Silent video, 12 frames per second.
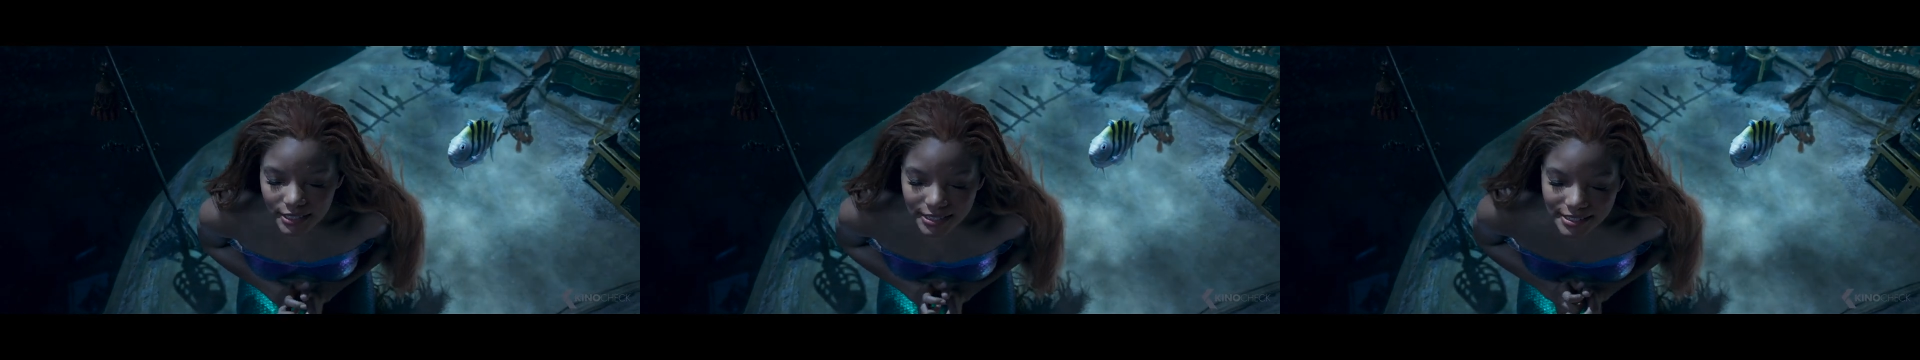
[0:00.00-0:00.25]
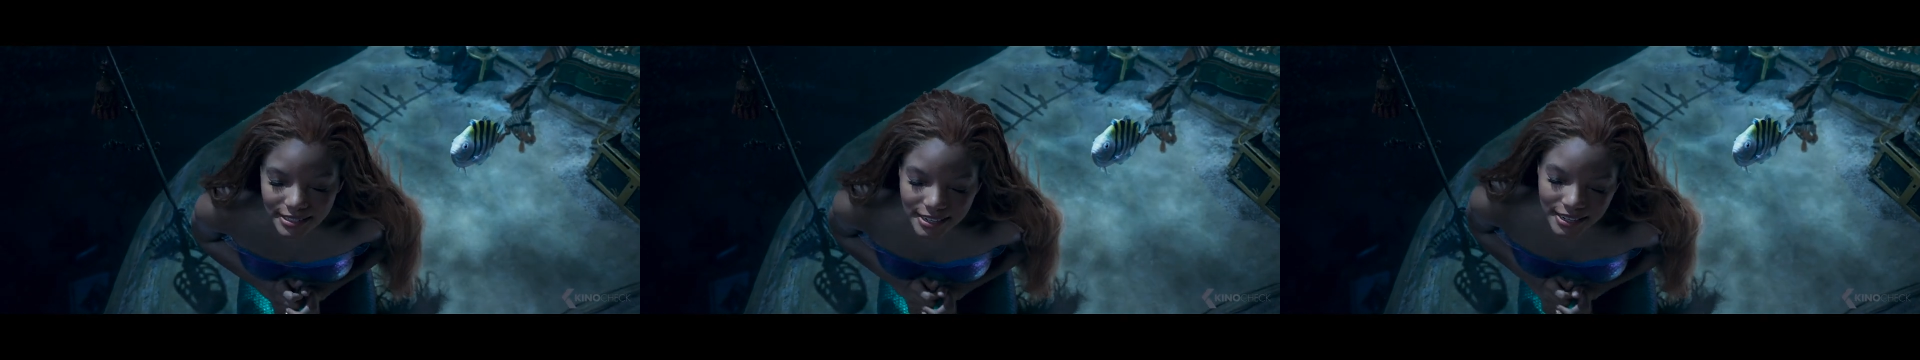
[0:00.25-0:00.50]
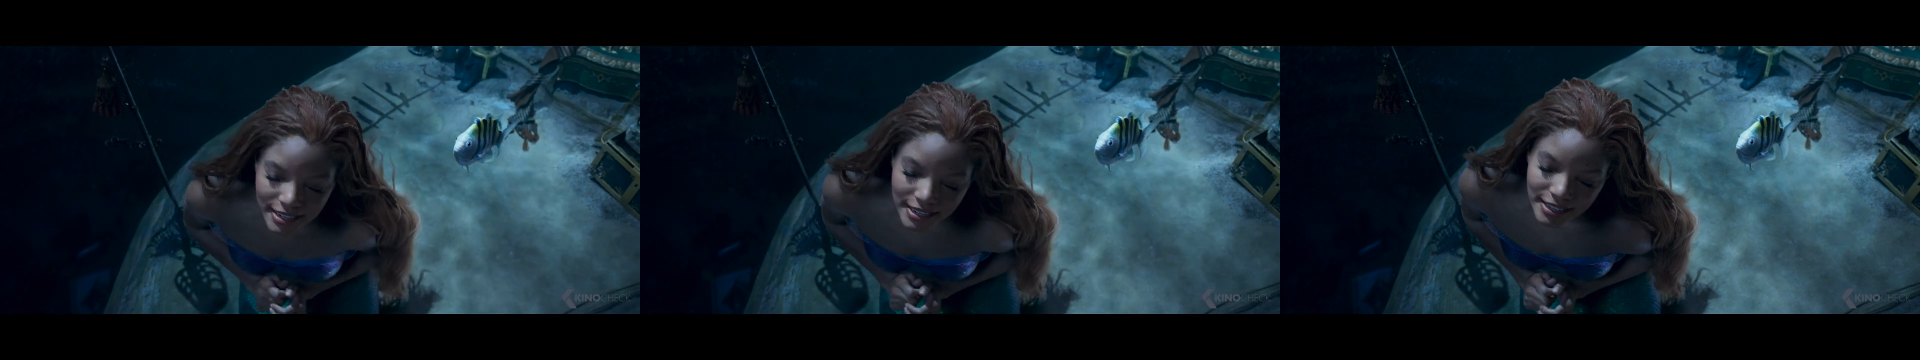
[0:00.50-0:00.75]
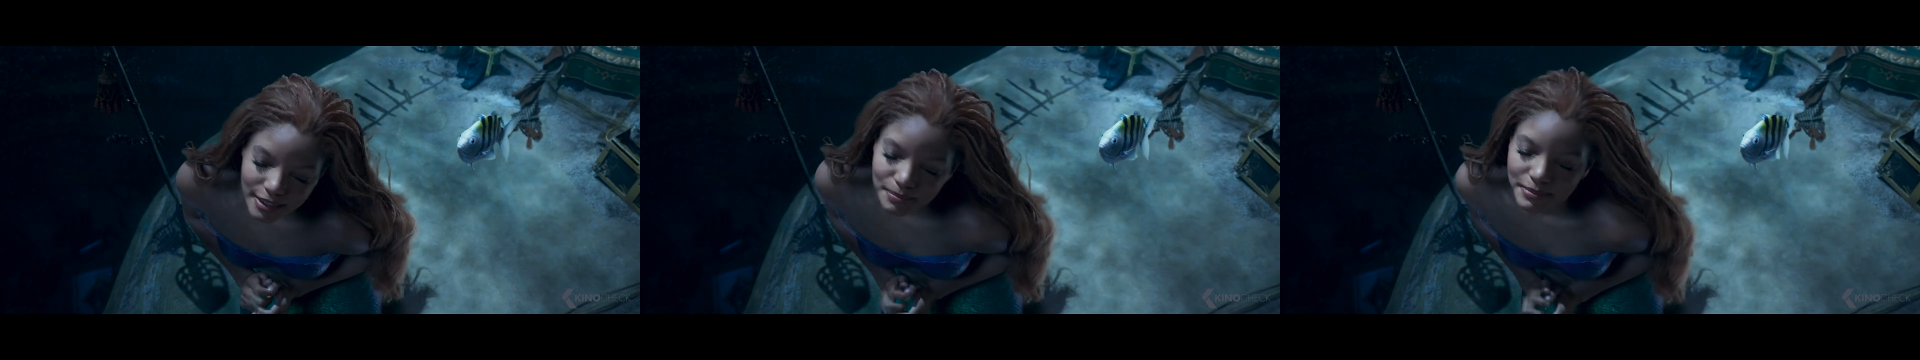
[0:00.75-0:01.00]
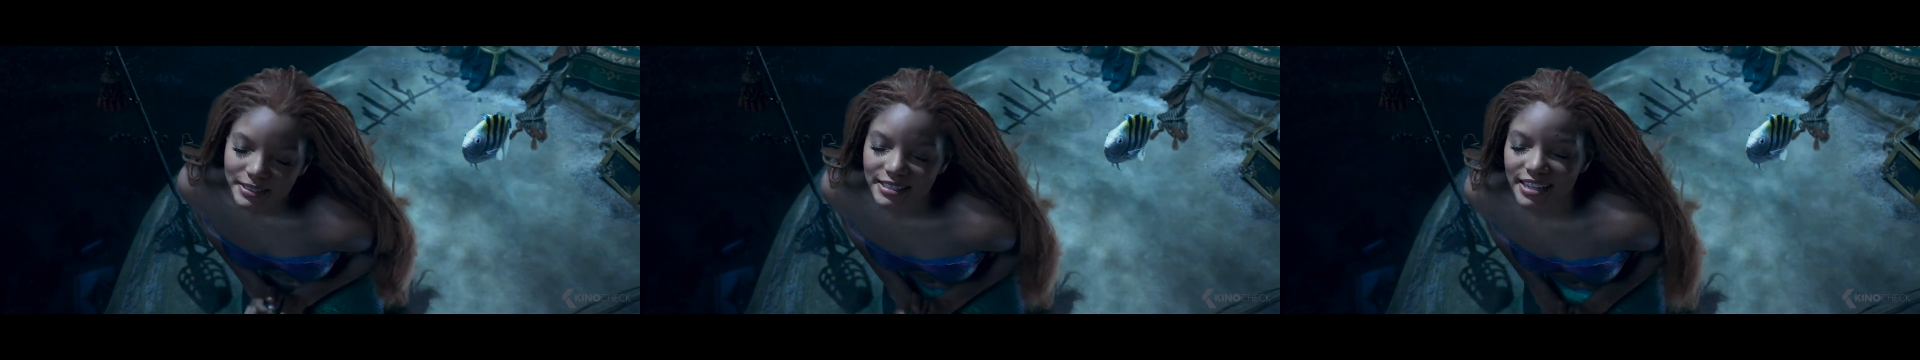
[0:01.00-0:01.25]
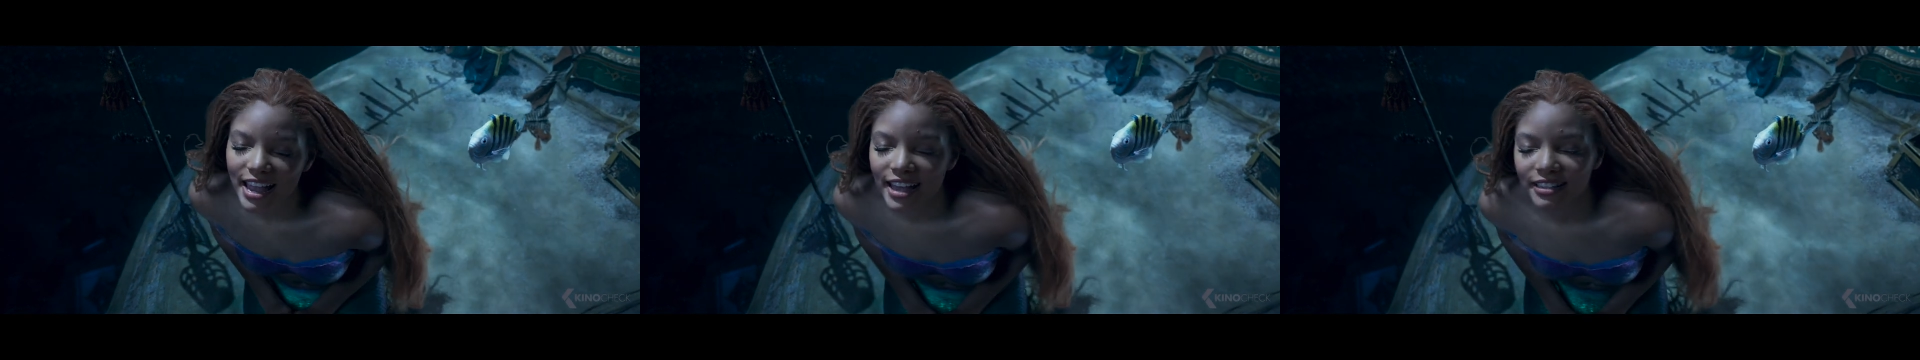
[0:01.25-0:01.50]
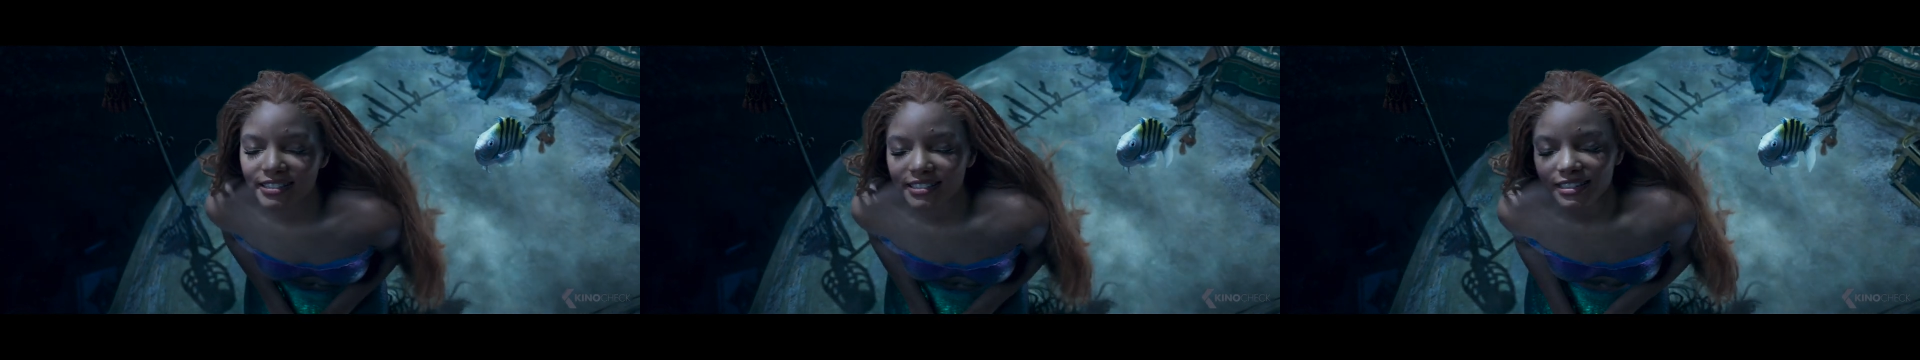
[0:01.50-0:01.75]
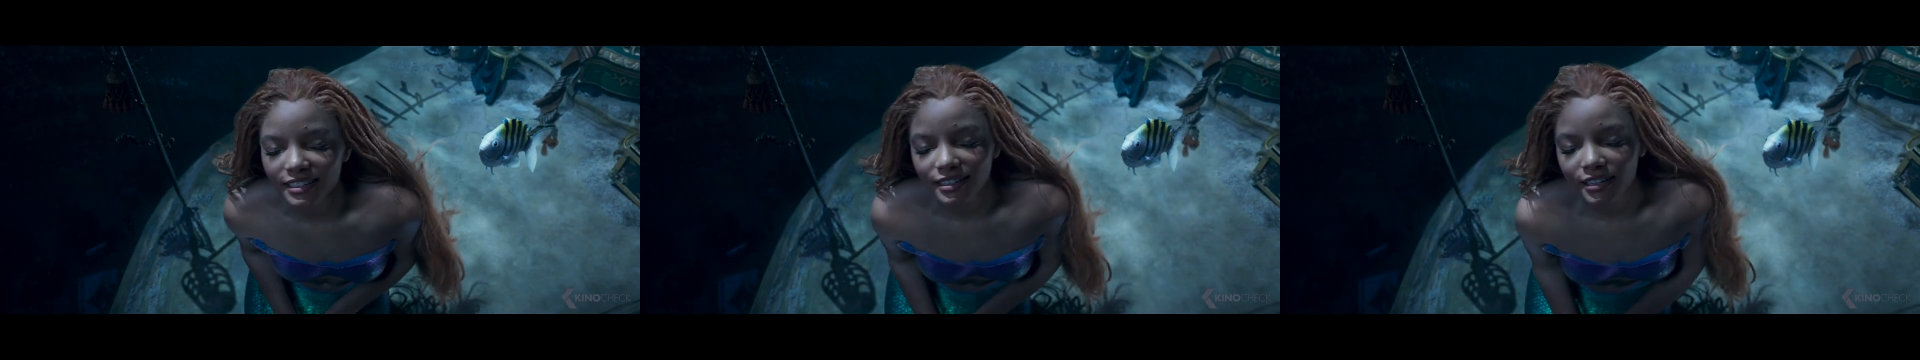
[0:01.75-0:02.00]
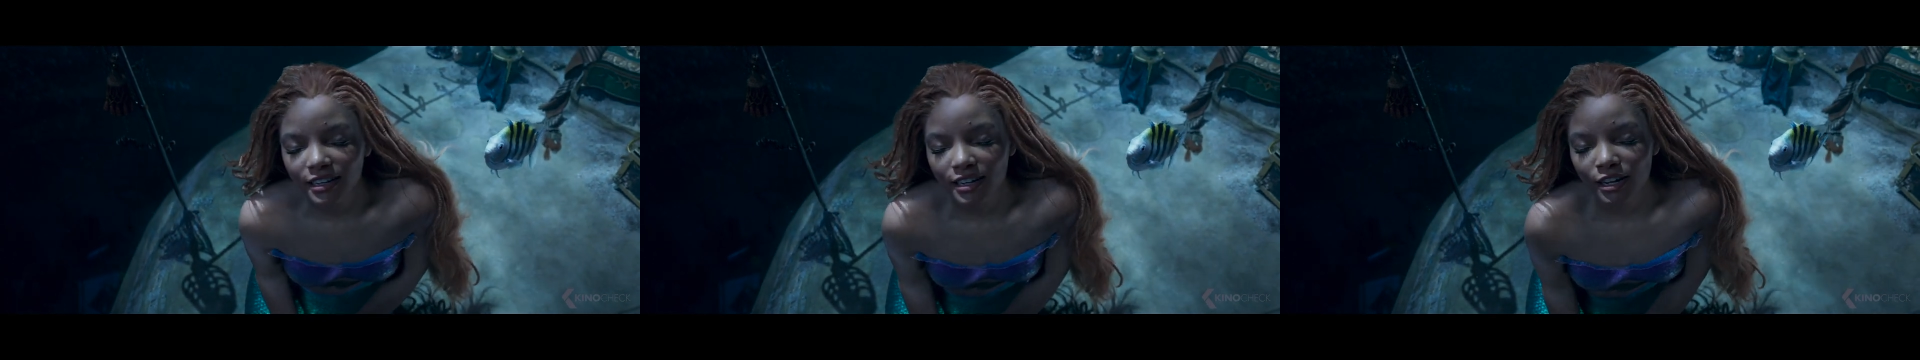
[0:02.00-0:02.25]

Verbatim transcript: wanna see them dancing,